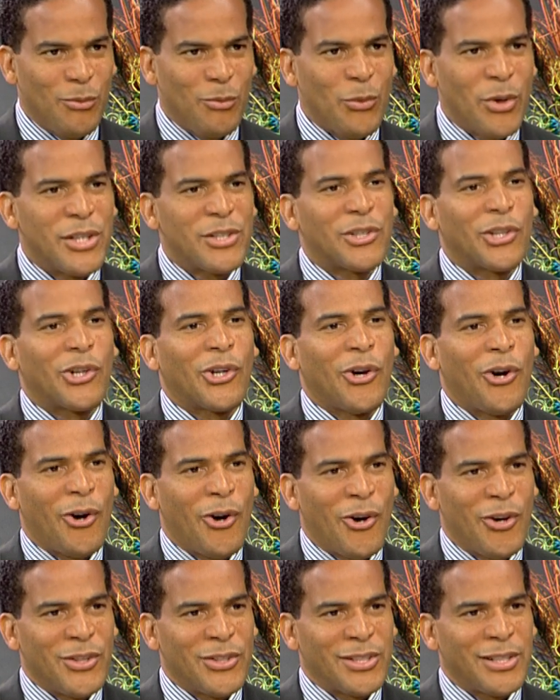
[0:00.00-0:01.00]
What is the
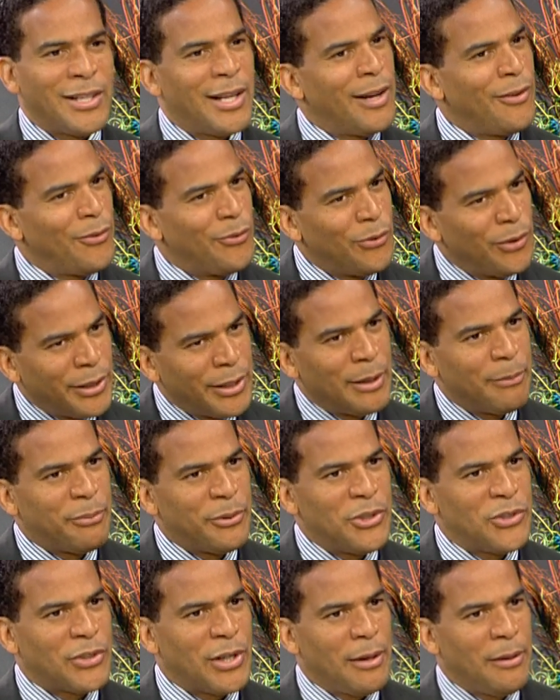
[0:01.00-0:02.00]
cause? And I really
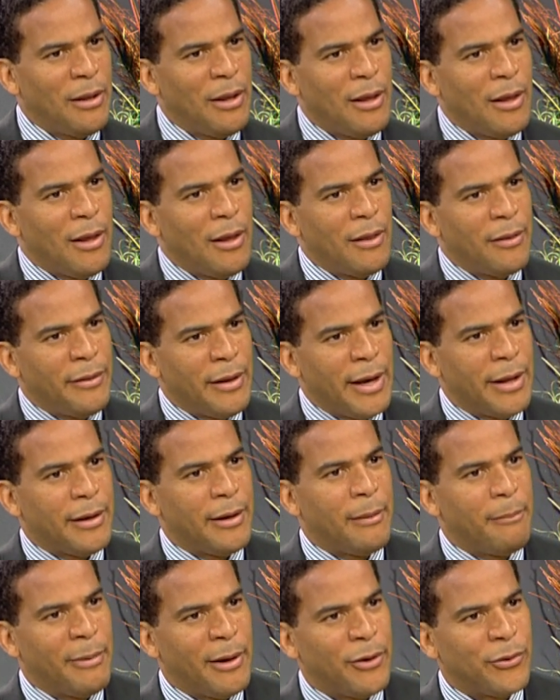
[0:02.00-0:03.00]
appreciate that
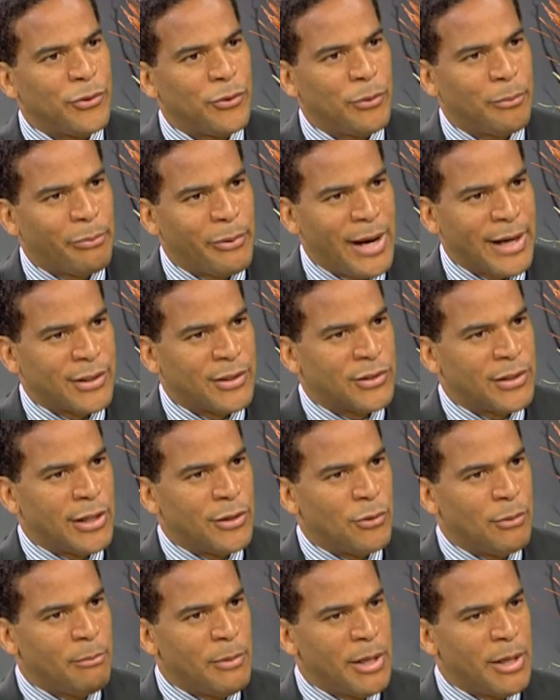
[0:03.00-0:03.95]
about your practice and your